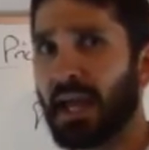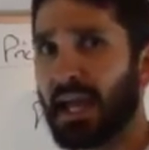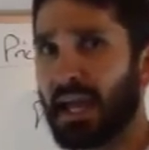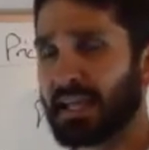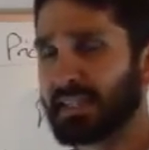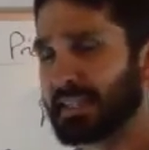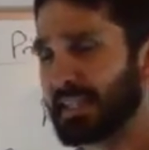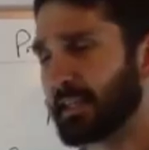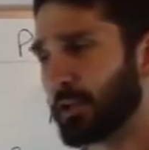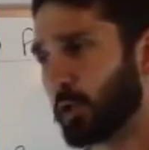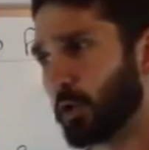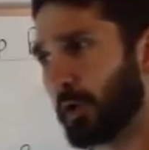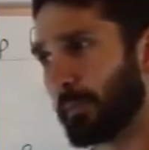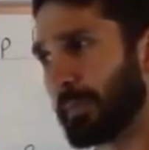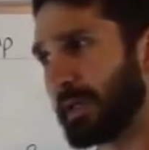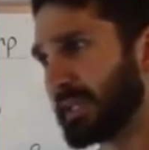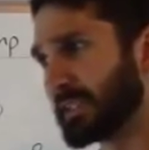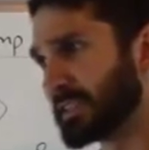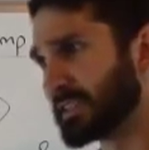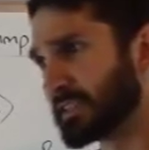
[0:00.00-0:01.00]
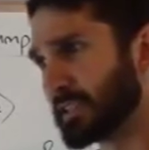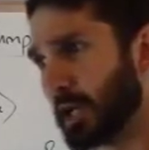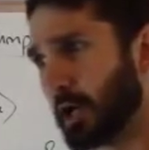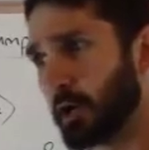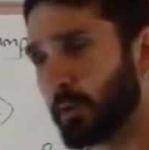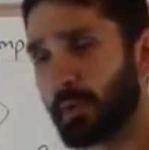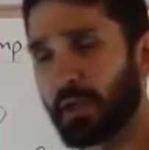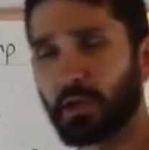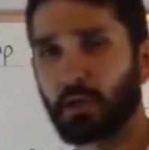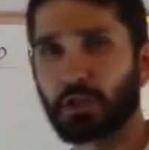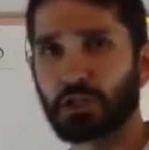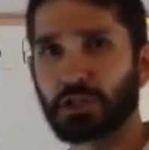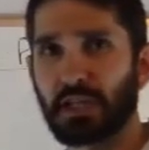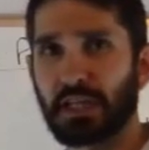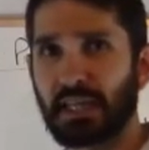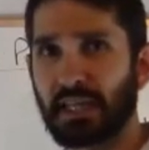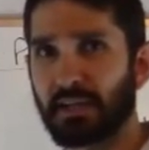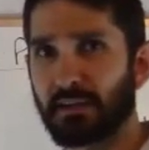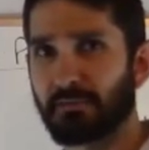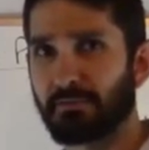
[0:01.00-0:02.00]
it's either going to be so
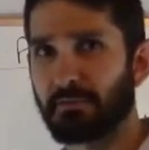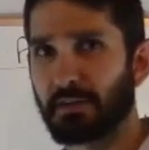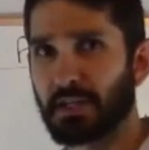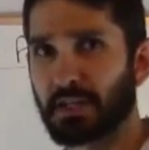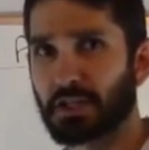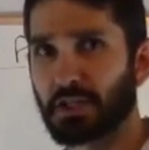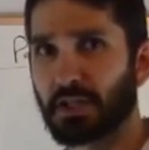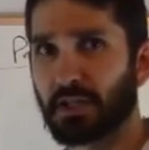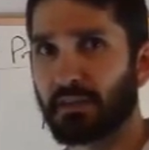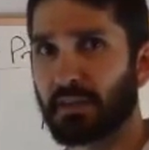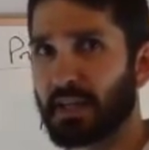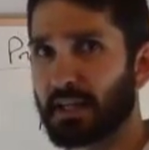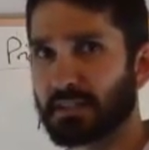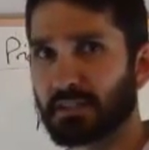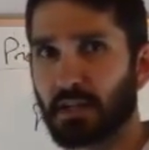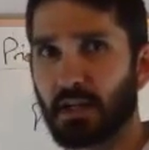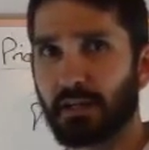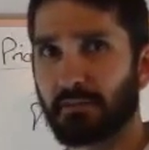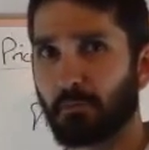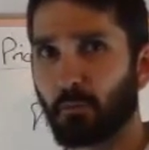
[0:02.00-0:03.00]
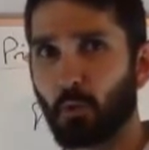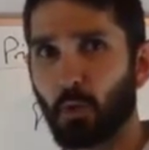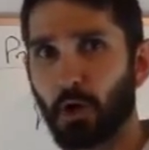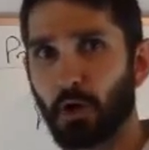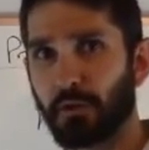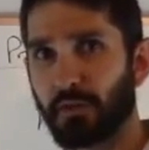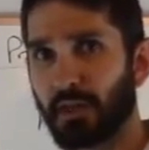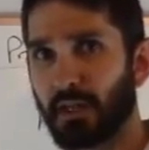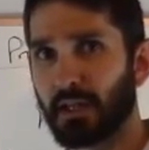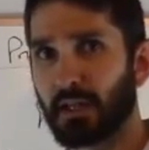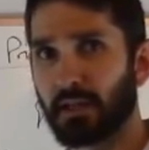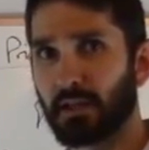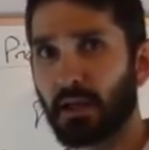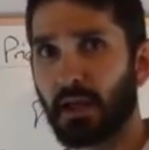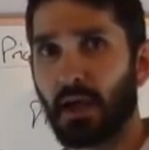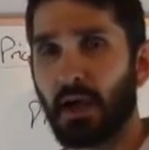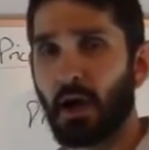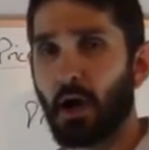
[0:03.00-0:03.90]
energy inefficient that it's not even worth it,